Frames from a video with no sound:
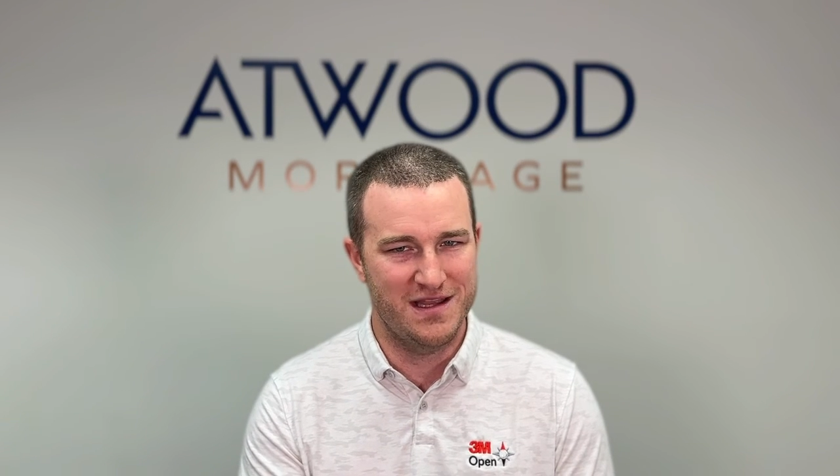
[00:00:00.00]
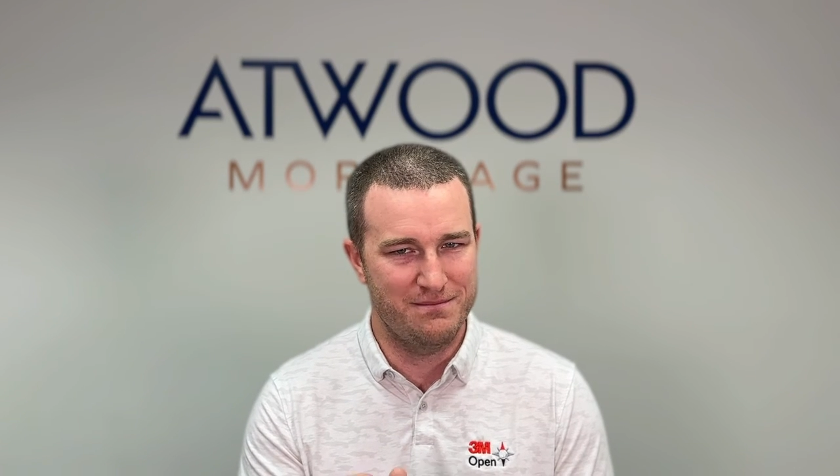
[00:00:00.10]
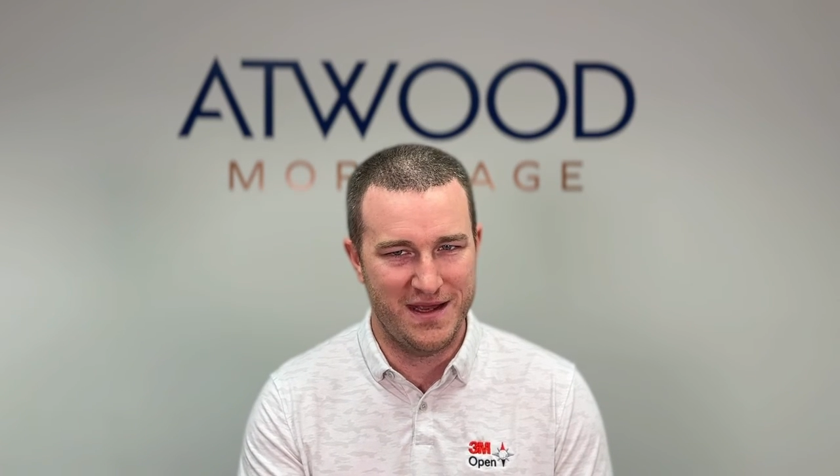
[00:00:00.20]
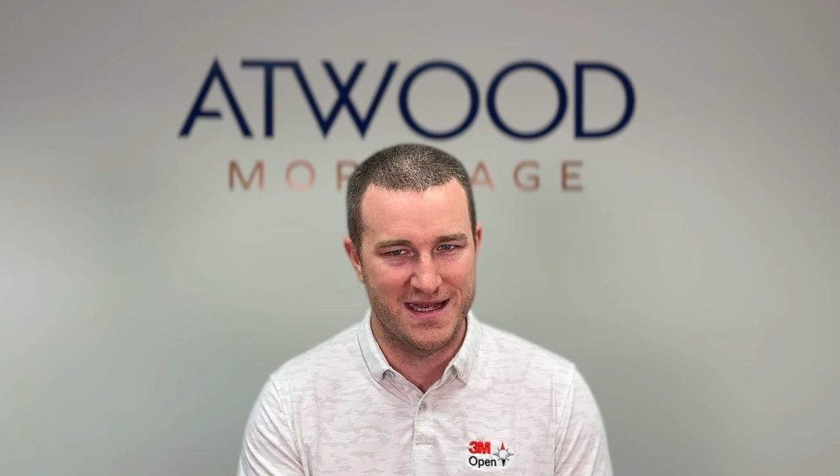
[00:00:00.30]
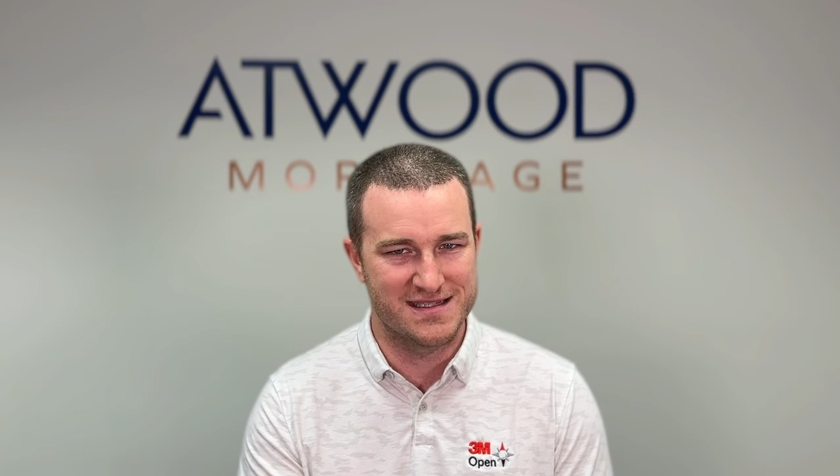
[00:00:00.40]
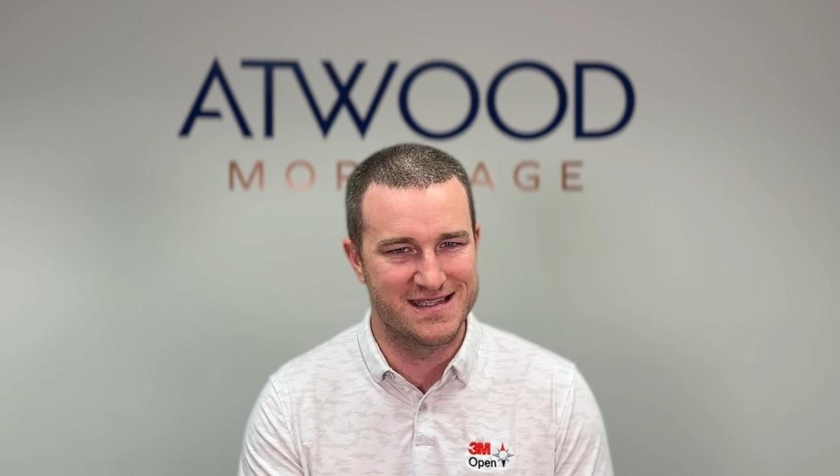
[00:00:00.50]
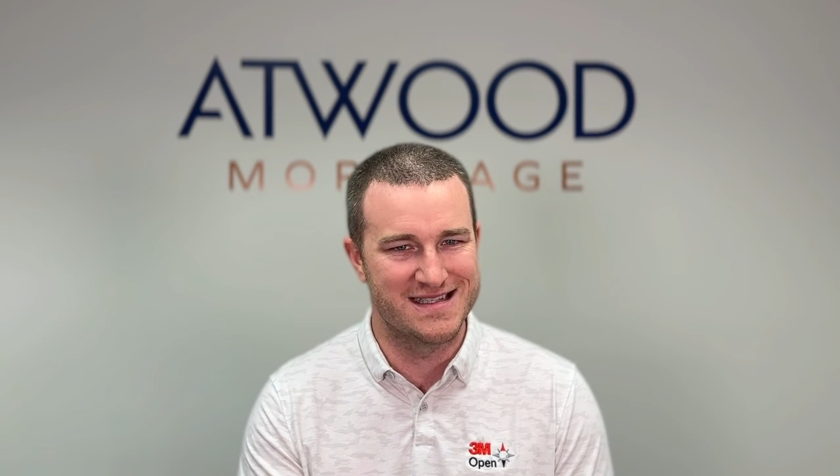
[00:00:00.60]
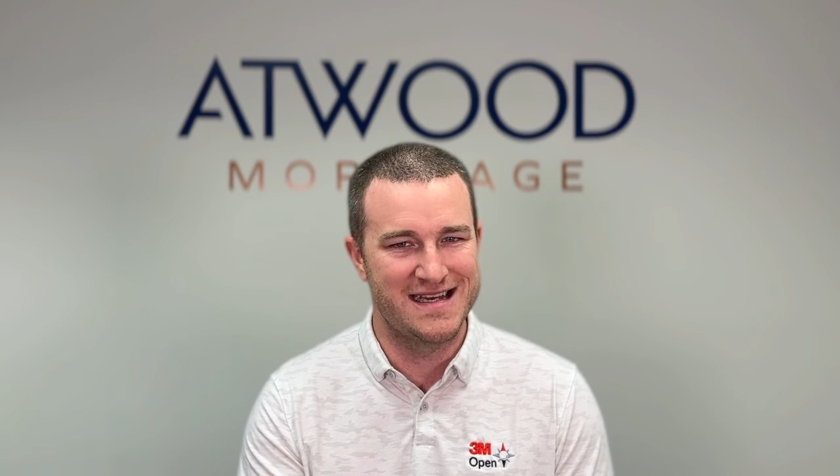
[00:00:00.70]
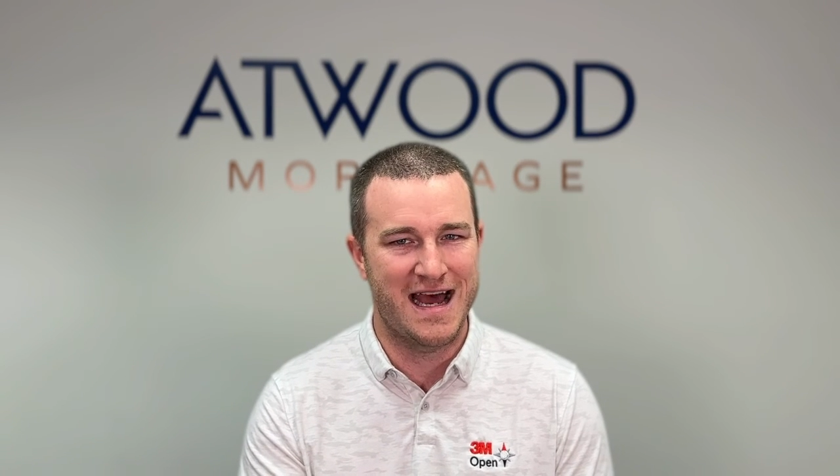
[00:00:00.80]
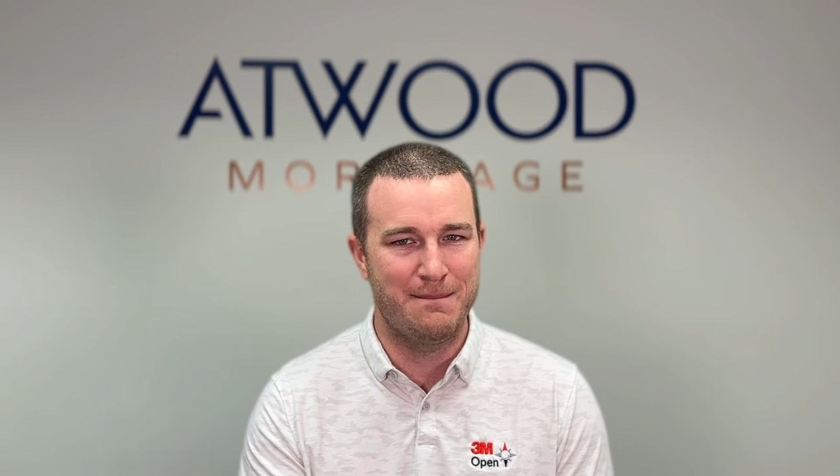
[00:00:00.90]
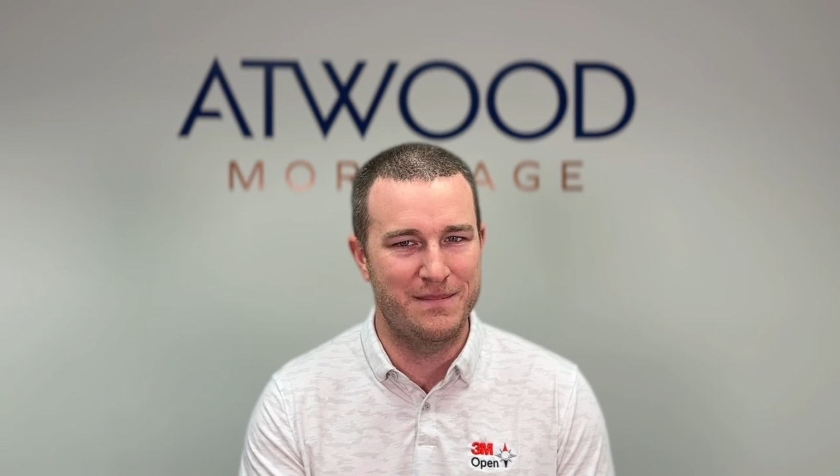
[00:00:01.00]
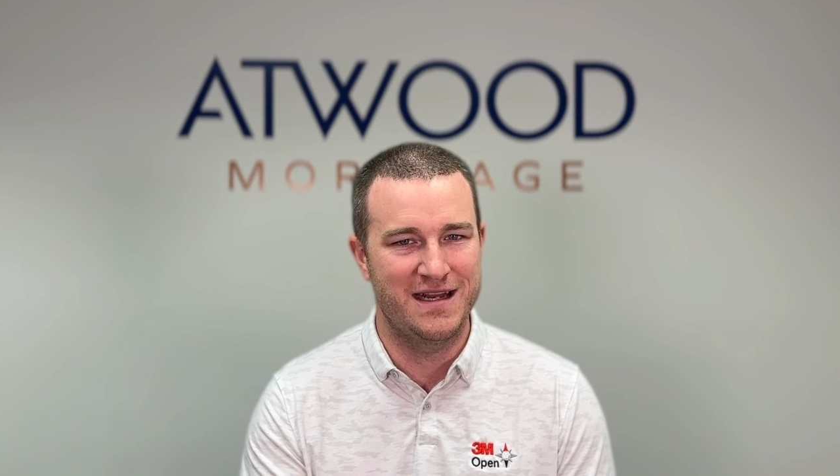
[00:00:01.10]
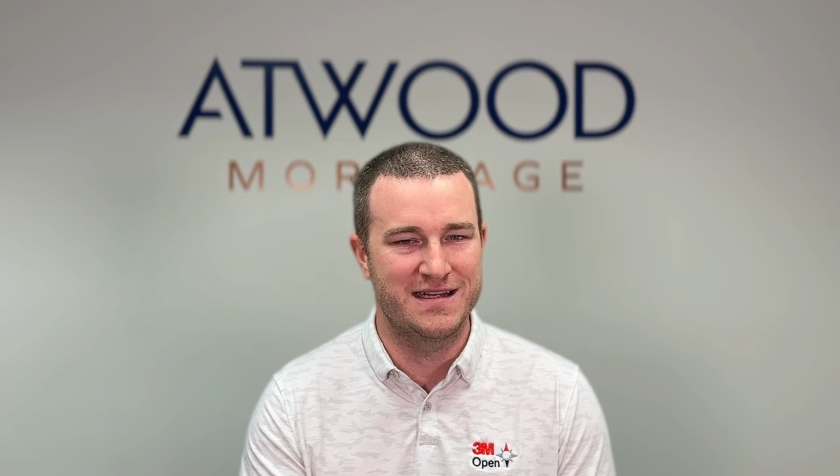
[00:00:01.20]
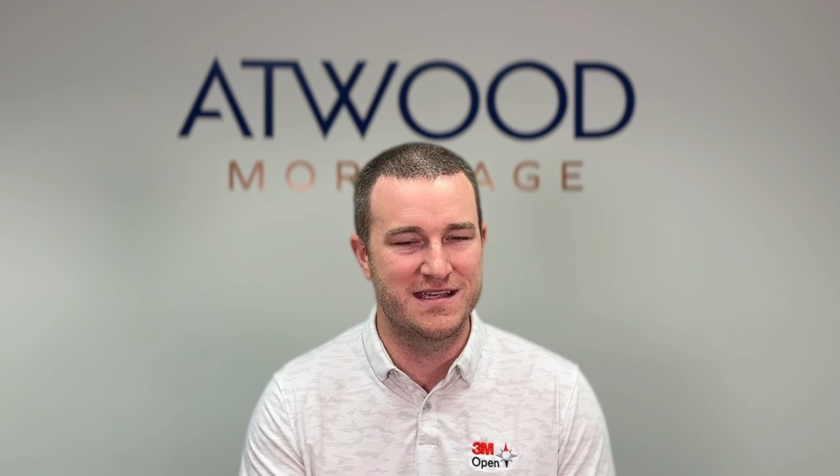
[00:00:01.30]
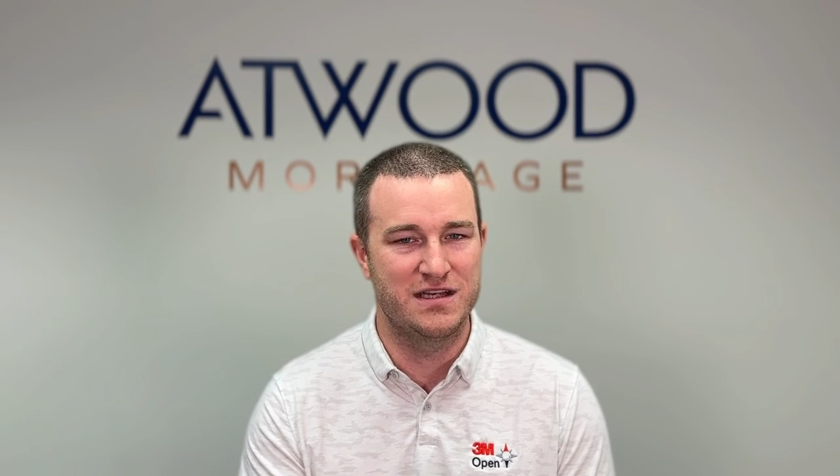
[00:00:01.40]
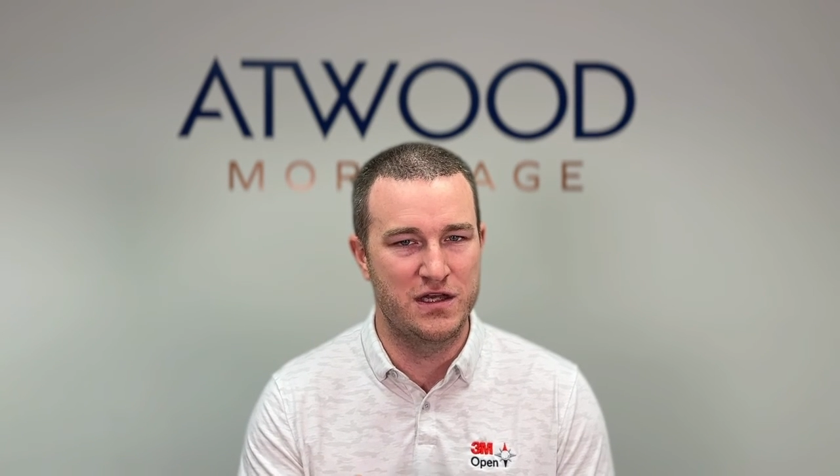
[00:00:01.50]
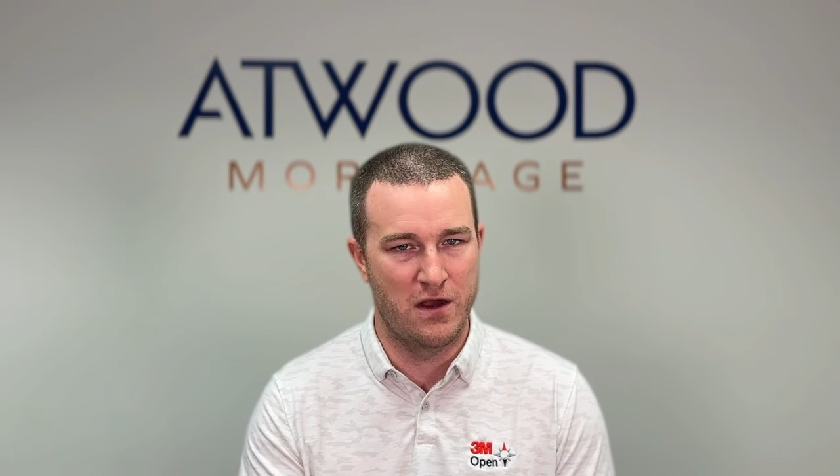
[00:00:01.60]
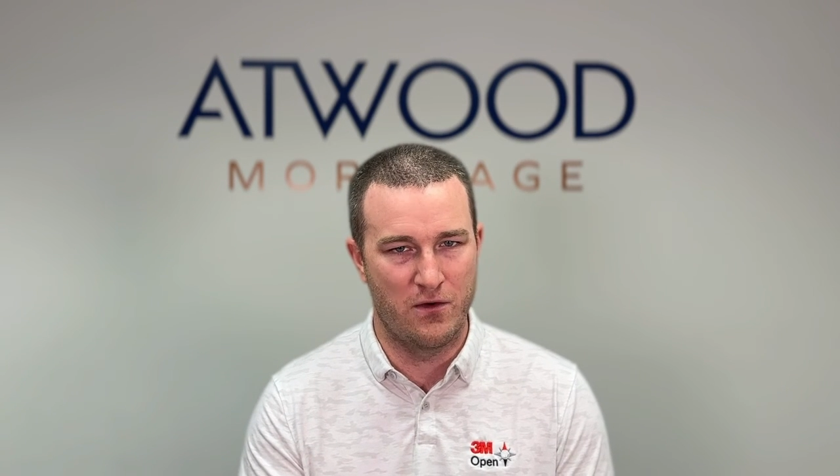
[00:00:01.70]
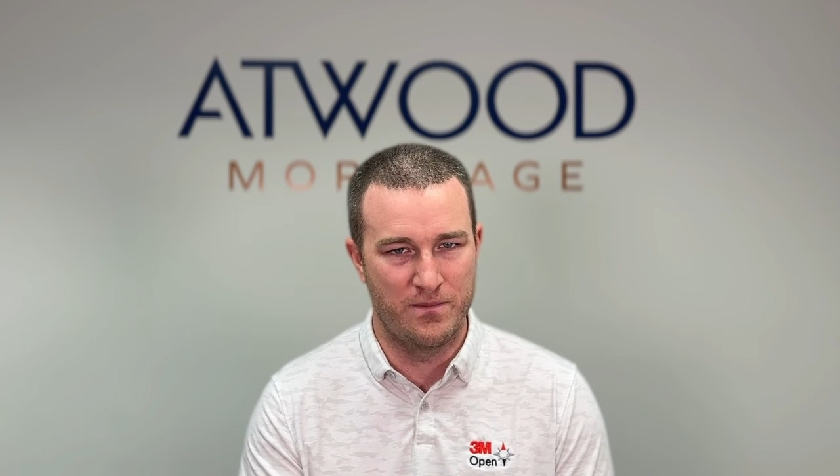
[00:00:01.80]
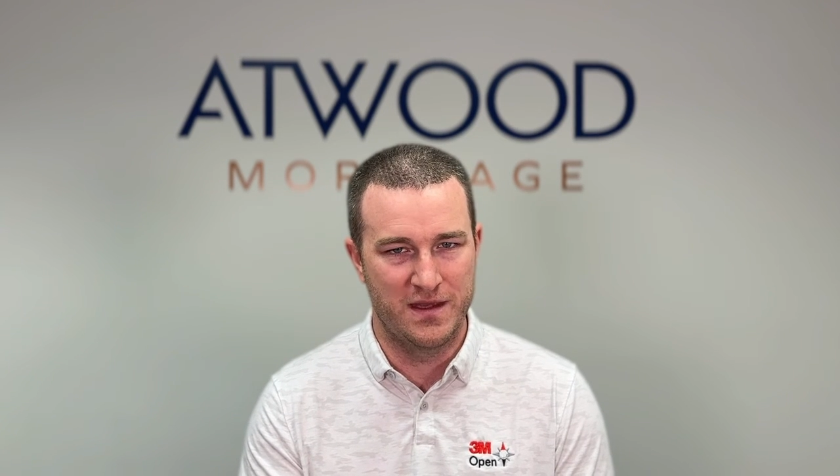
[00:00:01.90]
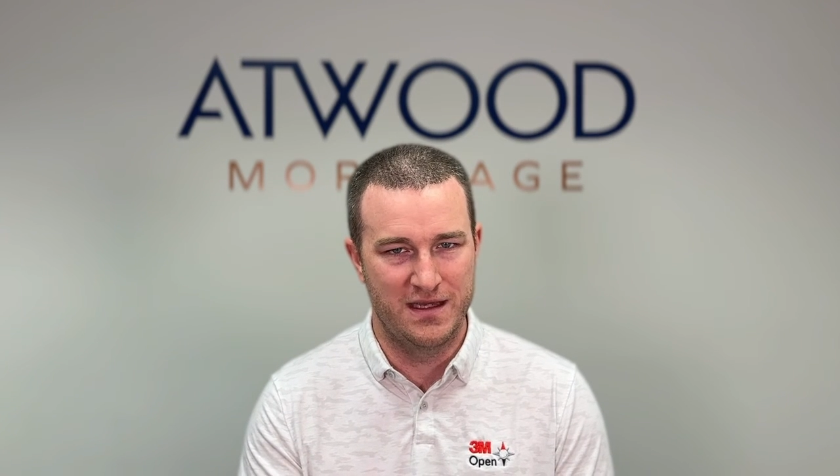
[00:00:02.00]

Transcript: the best does not mean it's a no.